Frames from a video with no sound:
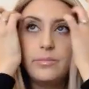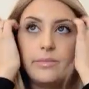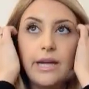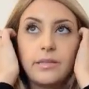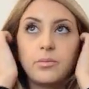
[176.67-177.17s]

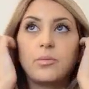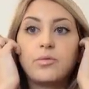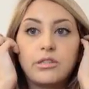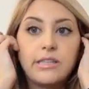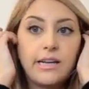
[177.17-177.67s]
that's more
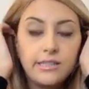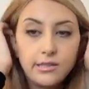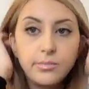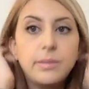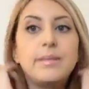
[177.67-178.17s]

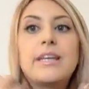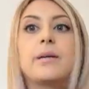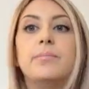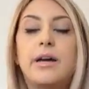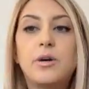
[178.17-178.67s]
precise, maybe like
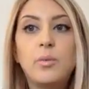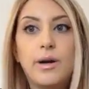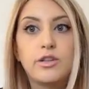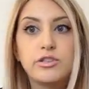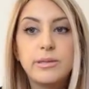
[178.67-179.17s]
a metal
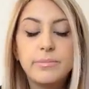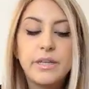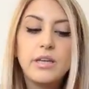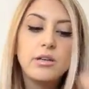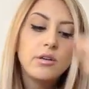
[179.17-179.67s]
one or
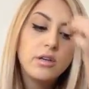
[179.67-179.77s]
something.